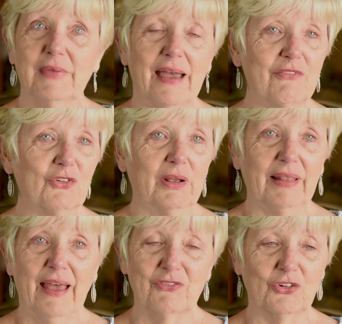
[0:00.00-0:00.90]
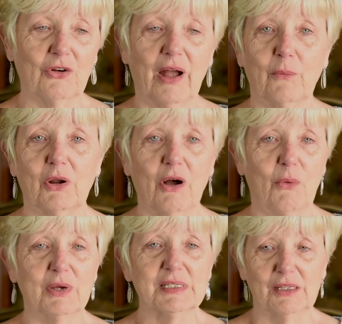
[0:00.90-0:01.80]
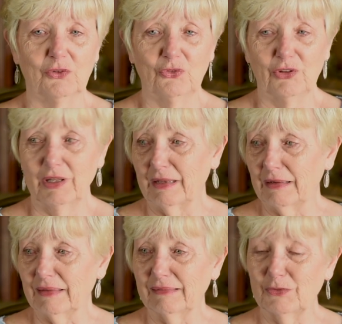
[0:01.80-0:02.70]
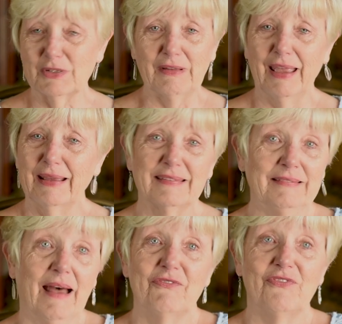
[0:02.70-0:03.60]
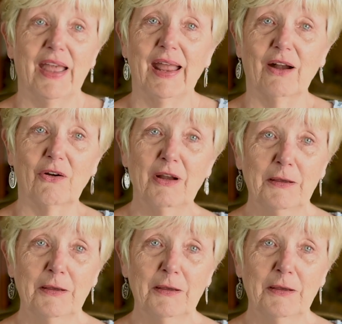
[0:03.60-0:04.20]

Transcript: after I left her, I would always lose it, because it's not fair.